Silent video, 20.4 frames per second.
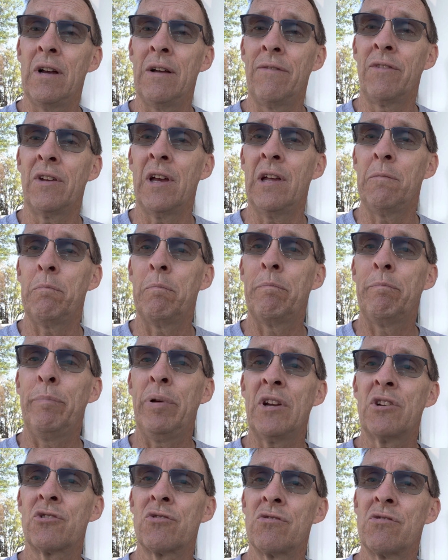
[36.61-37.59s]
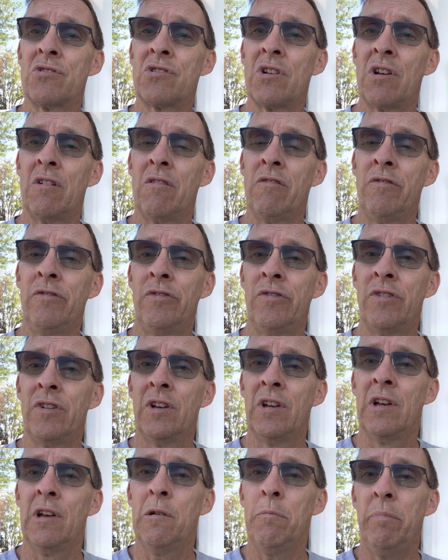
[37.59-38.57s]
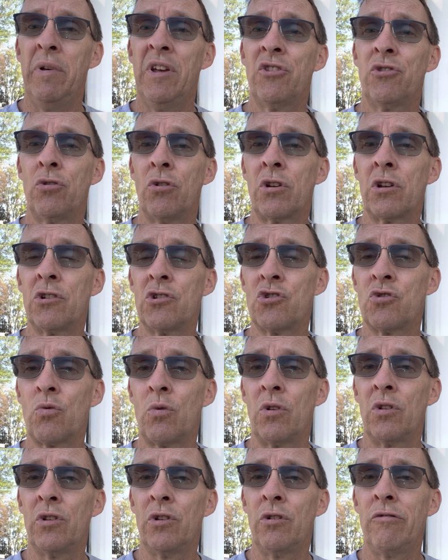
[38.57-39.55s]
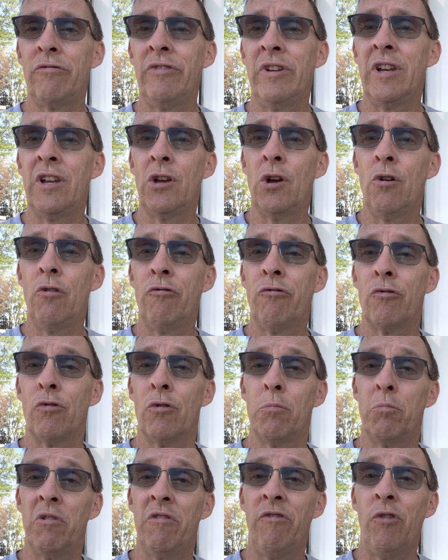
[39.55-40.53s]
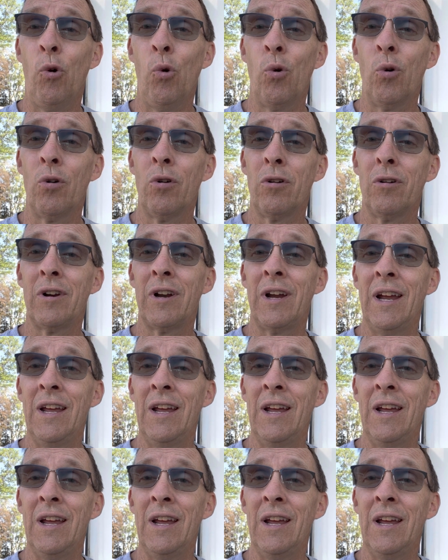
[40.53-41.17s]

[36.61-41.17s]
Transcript: I've got pictures of, Beth took a short little video for before